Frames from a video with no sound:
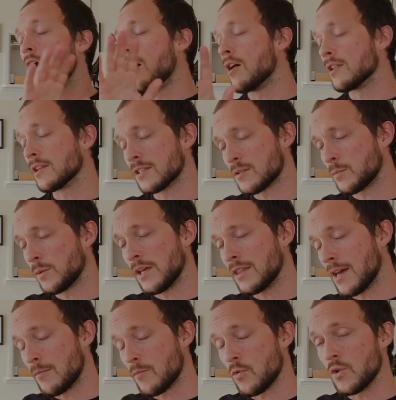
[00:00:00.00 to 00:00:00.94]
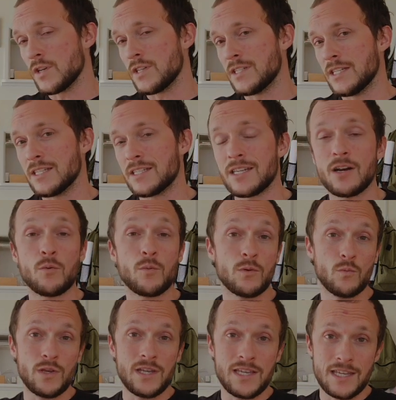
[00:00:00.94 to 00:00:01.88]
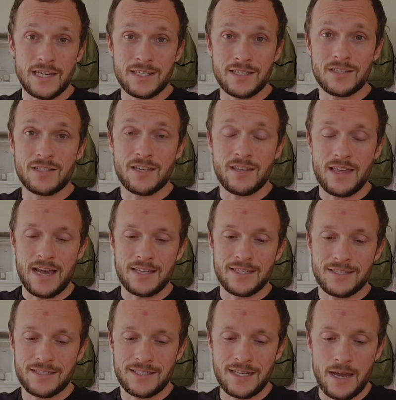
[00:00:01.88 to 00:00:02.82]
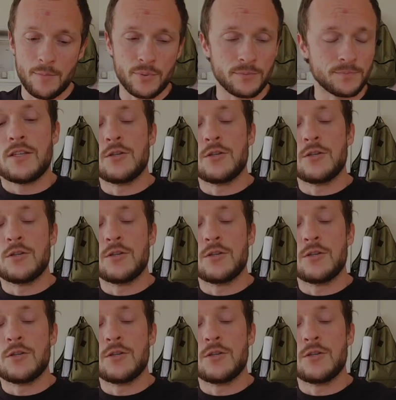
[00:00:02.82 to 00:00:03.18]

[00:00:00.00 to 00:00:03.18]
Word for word: I'll explain that more in detail when we get to that step.